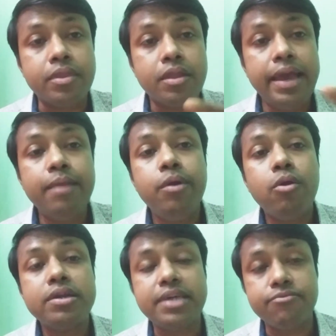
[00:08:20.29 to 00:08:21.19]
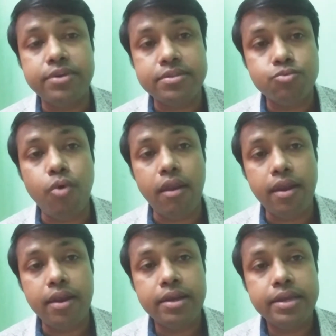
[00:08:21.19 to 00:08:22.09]
alveolar surface wall,
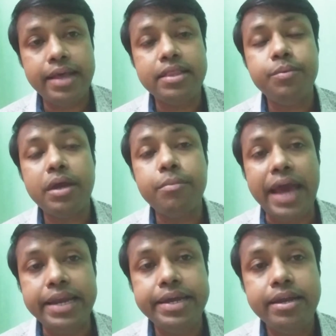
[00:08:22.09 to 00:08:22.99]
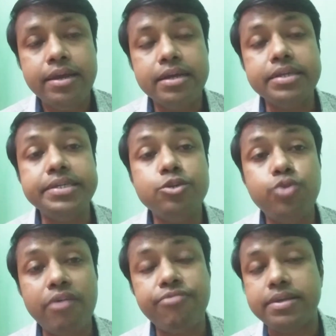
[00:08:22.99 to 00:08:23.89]
and they become dilated, leading to
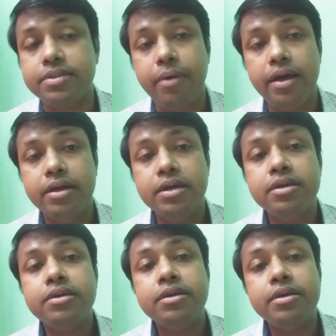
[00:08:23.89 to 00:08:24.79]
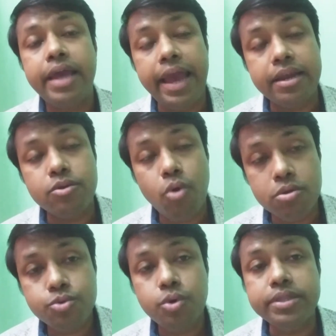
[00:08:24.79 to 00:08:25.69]
emphysema. And
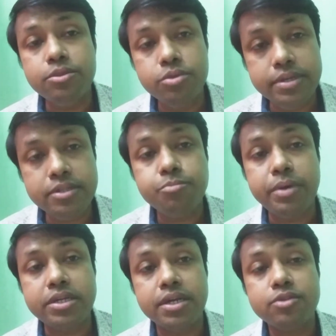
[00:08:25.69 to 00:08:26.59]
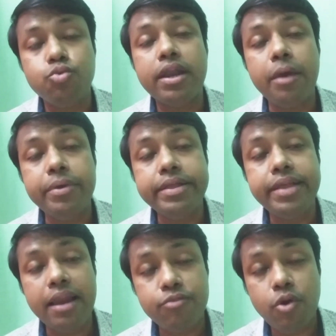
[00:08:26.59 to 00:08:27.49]
also in these patients who are having the
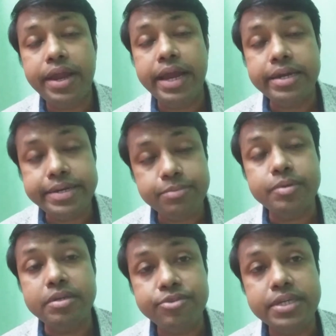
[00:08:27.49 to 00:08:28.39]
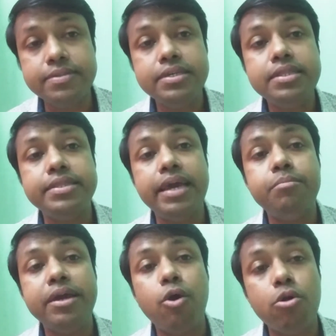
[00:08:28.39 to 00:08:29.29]
alpha-1 antitrypsin deficiency, they
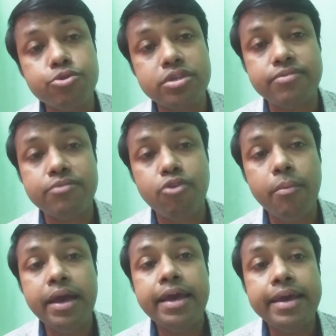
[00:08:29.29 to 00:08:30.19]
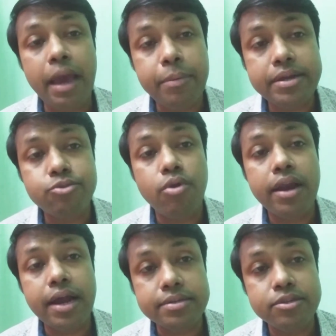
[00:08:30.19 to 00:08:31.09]
may also suffer from hepatocellular
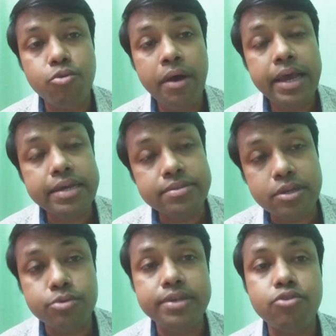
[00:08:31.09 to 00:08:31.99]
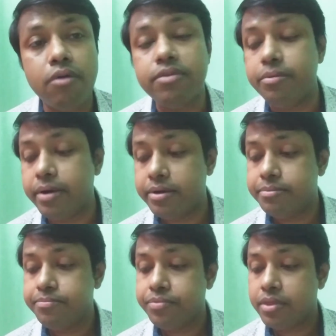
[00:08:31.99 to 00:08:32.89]
carcinoma and cirrhosis of liver.
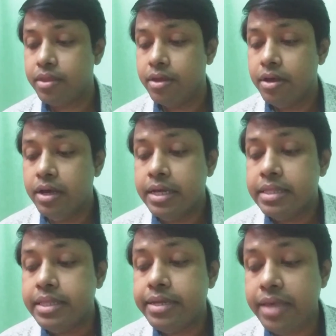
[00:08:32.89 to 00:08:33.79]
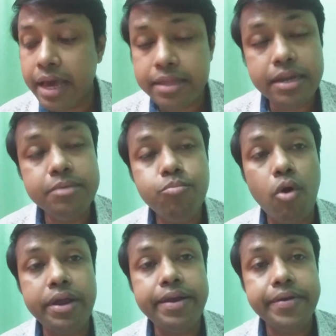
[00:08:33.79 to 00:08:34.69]
There is another
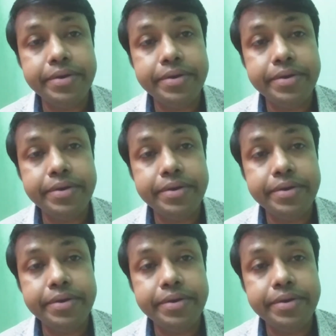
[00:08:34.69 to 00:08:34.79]
important